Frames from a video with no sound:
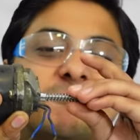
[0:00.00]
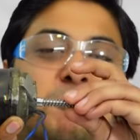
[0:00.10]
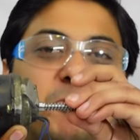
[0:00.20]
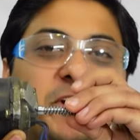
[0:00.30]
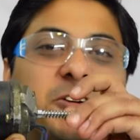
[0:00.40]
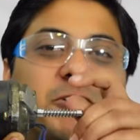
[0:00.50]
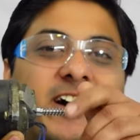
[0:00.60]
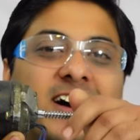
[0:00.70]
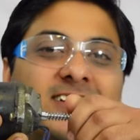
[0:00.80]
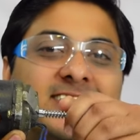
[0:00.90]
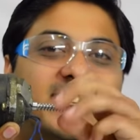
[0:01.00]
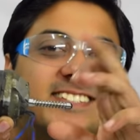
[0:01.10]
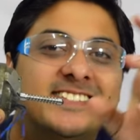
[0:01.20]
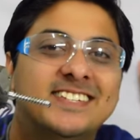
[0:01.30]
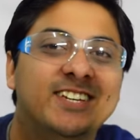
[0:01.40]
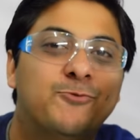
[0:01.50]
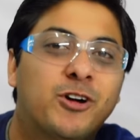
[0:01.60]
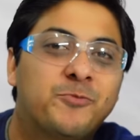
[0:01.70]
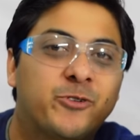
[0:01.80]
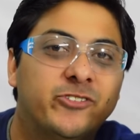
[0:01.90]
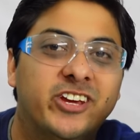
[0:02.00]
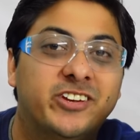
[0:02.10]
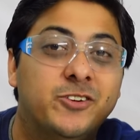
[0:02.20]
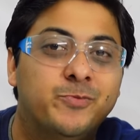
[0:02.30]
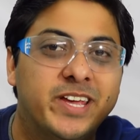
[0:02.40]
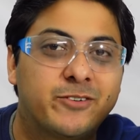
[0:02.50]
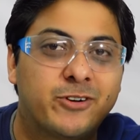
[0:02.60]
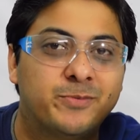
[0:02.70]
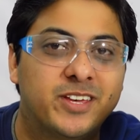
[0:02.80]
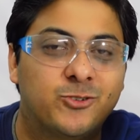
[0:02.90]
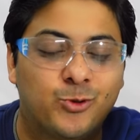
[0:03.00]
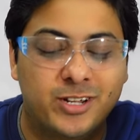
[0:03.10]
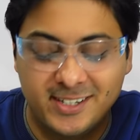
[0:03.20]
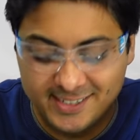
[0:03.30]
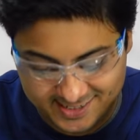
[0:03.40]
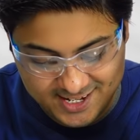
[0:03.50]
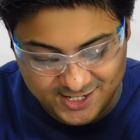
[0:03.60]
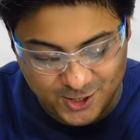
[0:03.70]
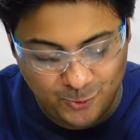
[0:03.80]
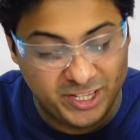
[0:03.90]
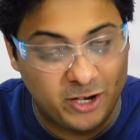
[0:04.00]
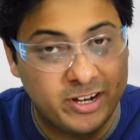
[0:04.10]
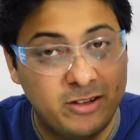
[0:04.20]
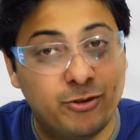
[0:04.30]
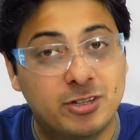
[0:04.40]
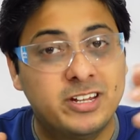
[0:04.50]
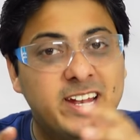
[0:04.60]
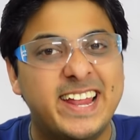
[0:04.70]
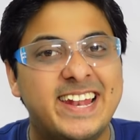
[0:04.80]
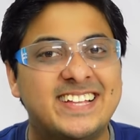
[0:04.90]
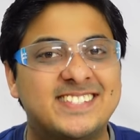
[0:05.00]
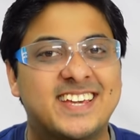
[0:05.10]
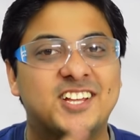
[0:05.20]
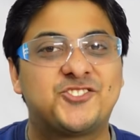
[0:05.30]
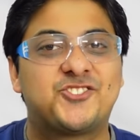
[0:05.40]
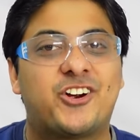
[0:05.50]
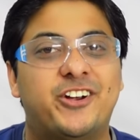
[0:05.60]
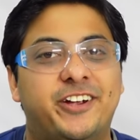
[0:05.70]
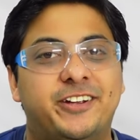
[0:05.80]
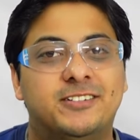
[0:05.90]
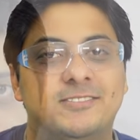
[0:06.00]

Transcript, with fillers: Pretty good huh? Let's see what project you make from this one. So without any further delay, let's get started.